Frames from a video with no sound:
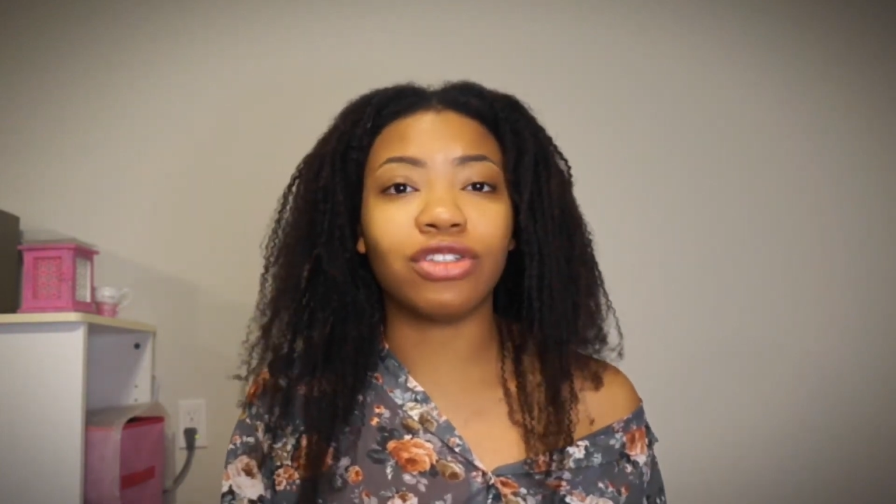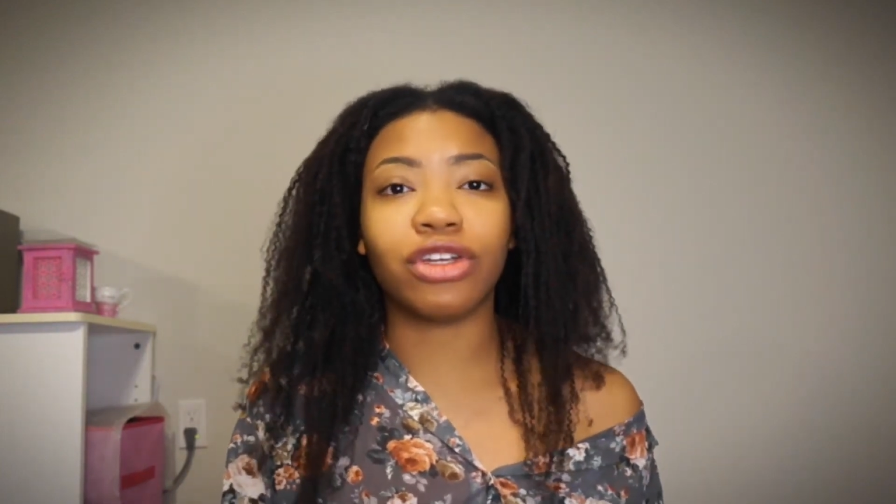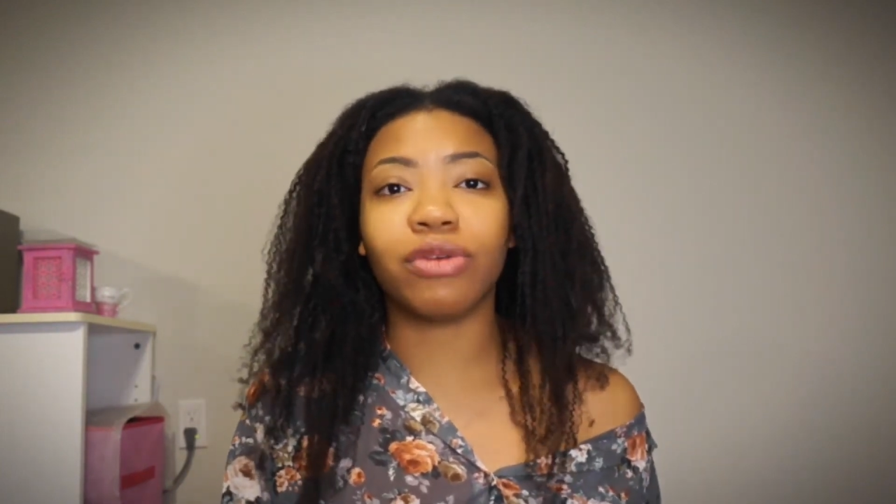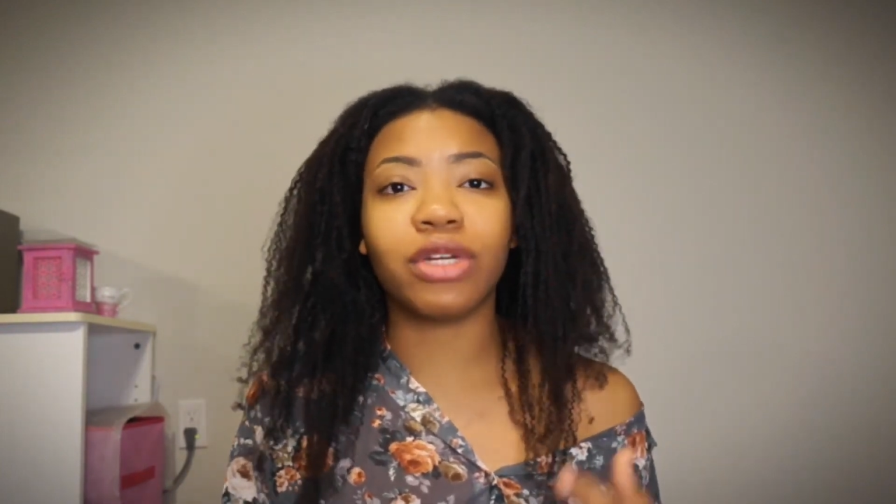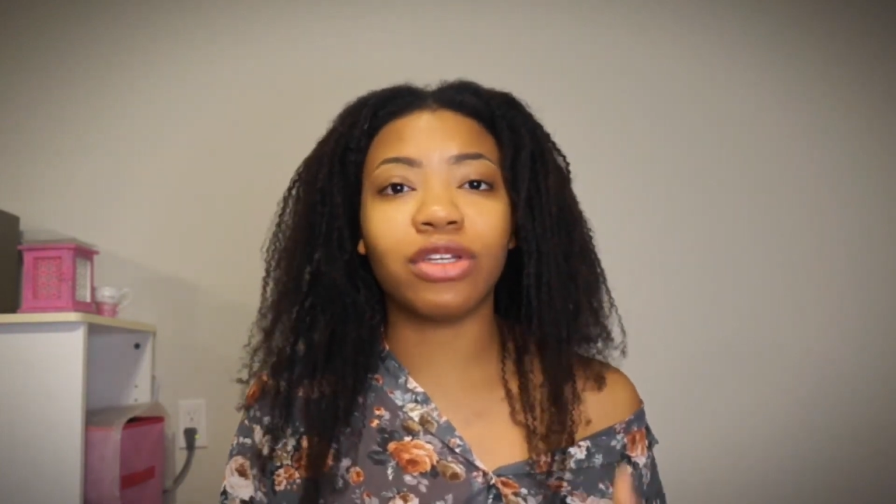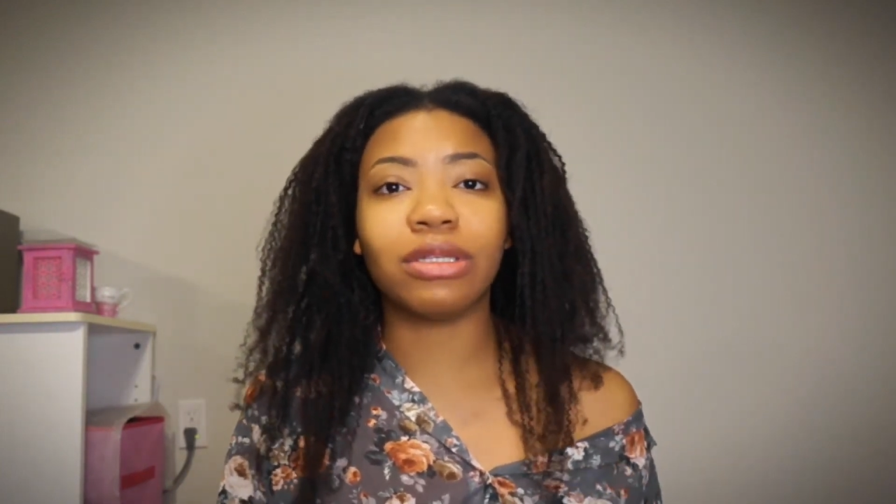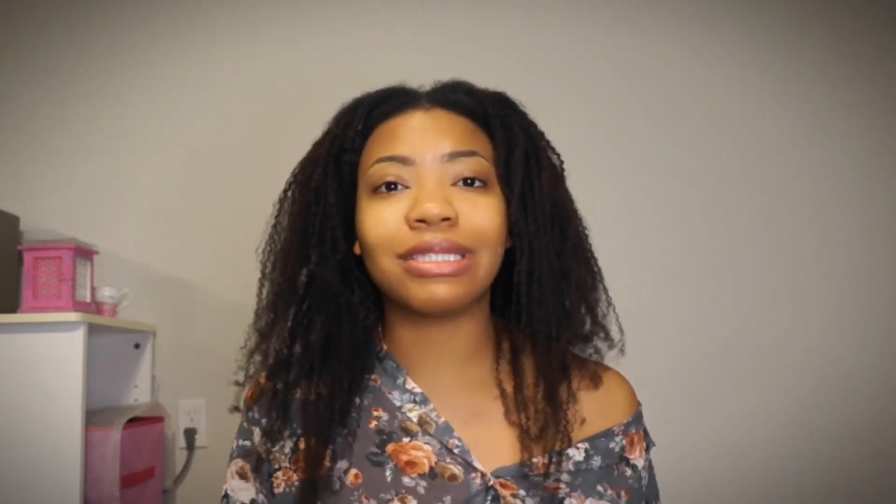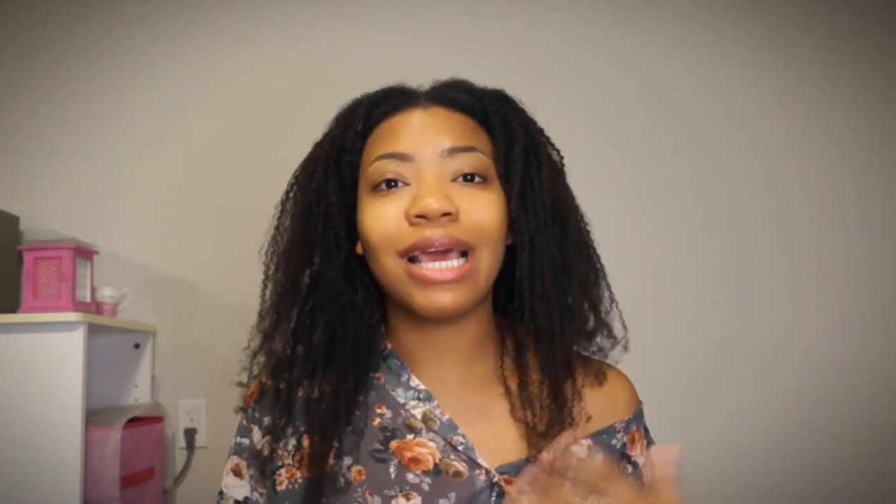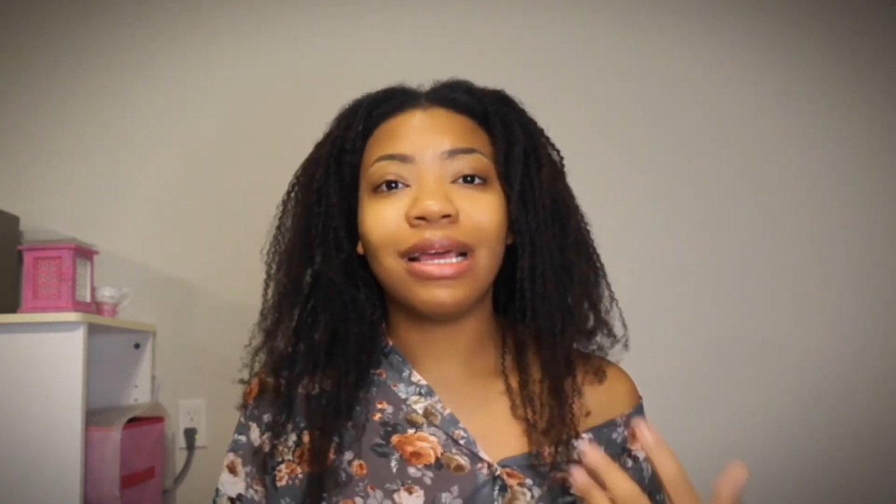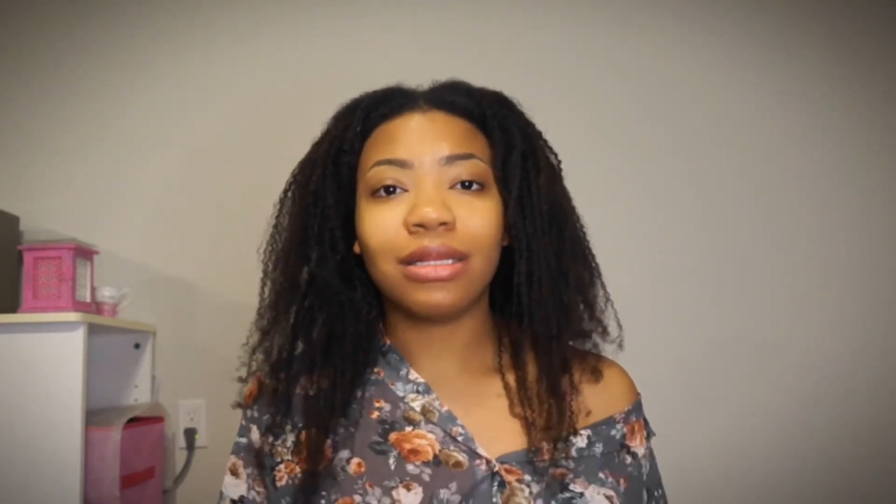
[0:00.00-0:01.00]
So you don't want to use
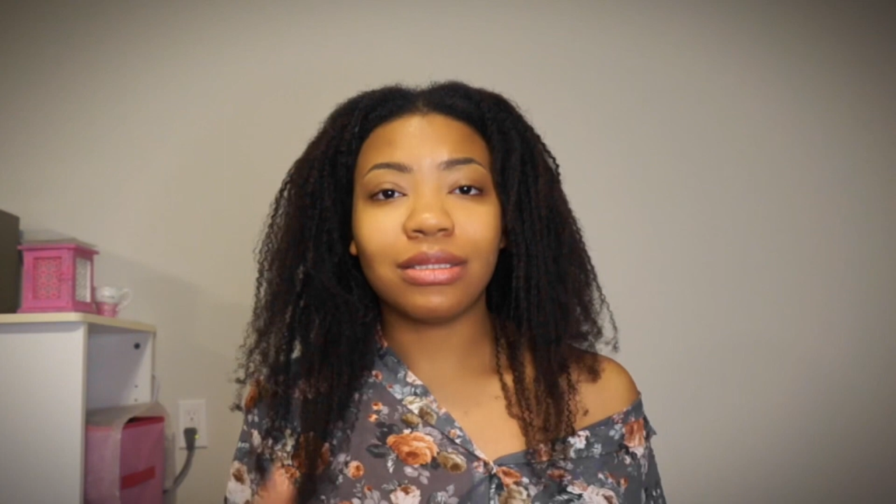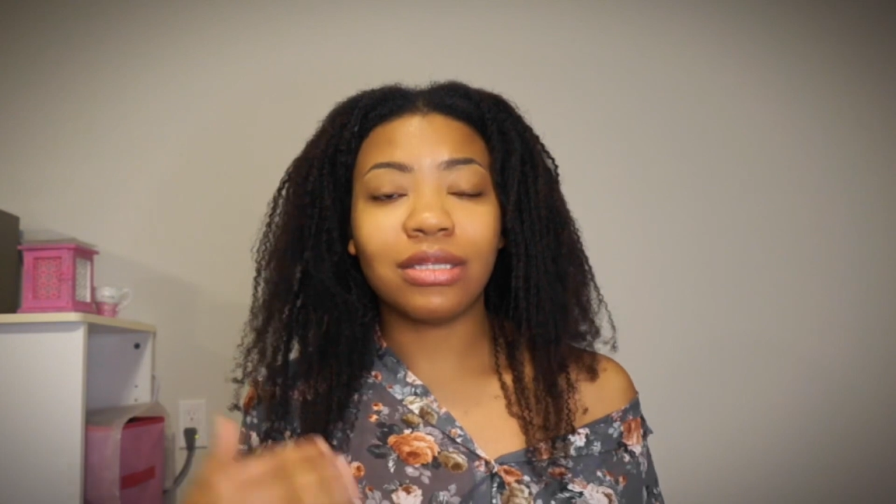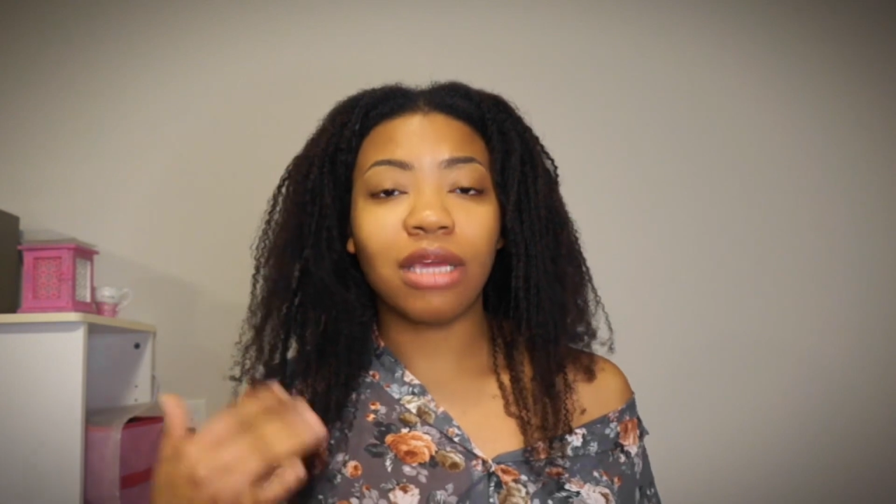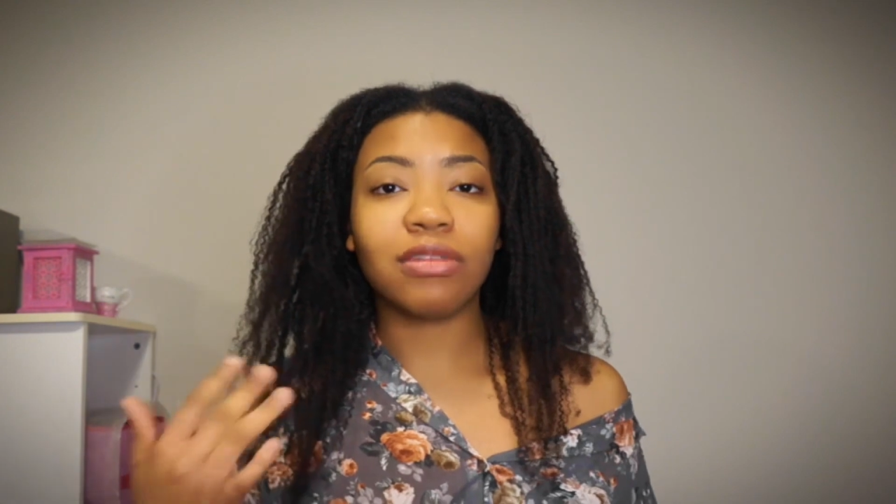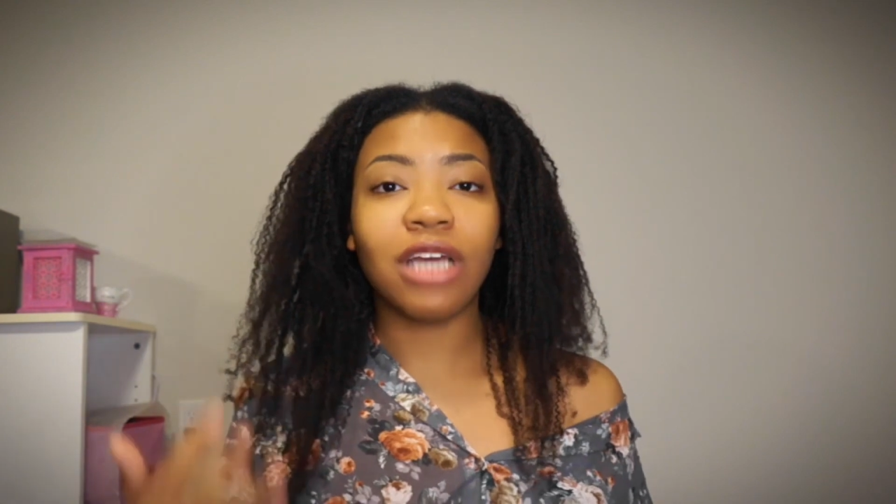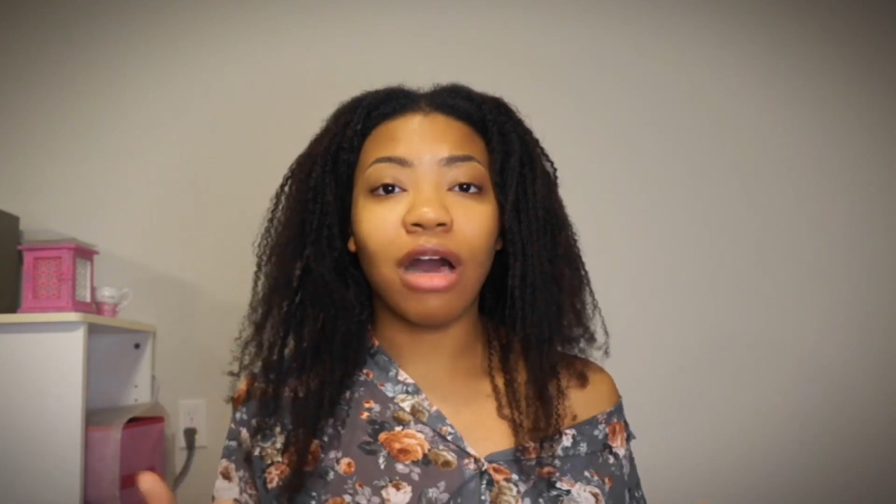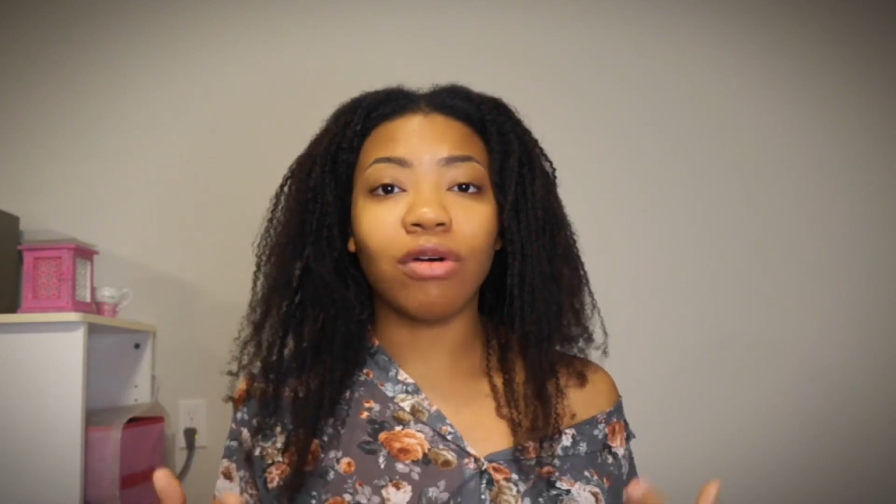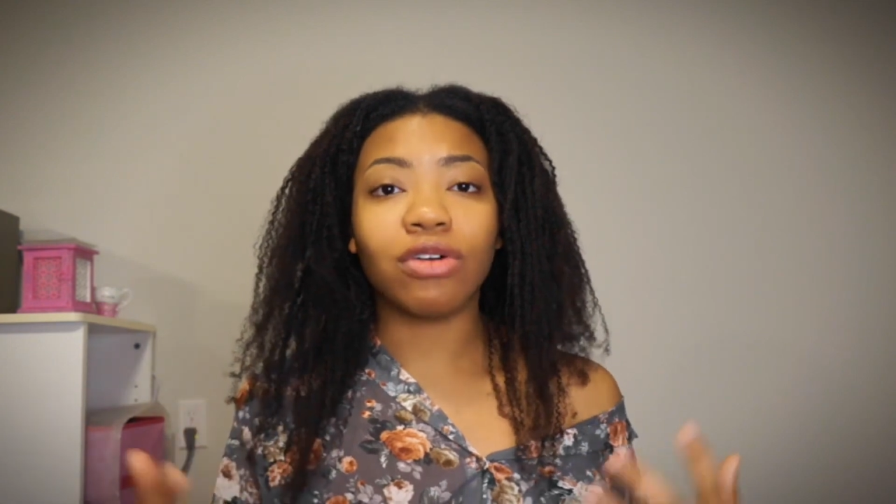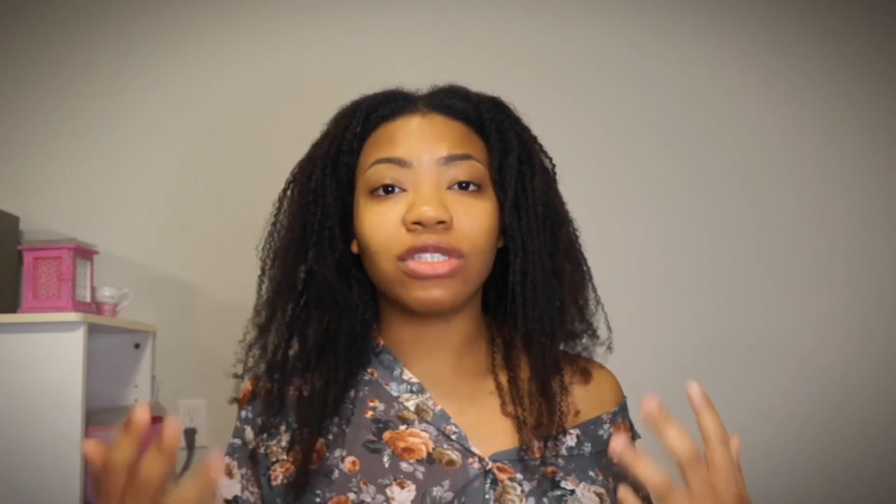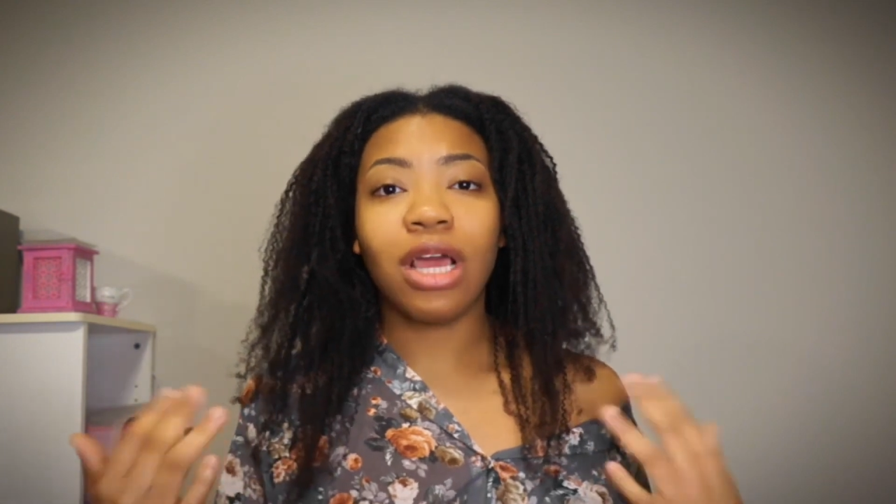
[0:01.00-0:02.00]
the same
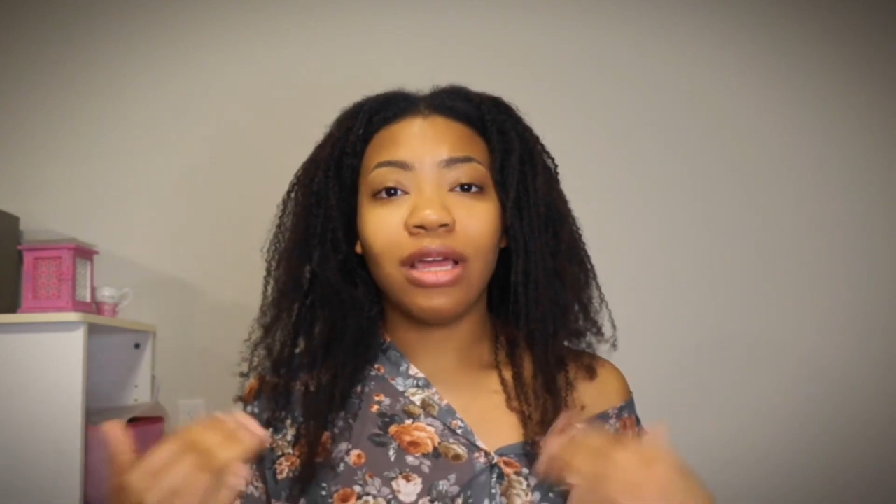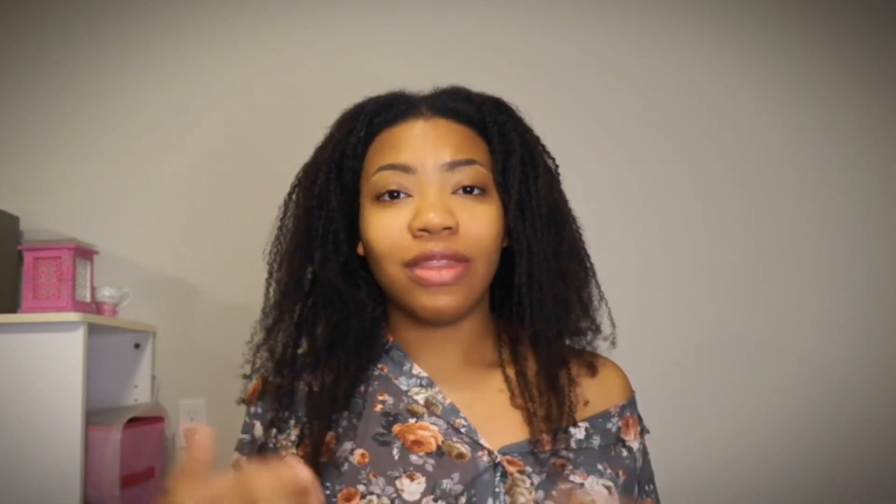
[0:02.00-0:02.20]
towels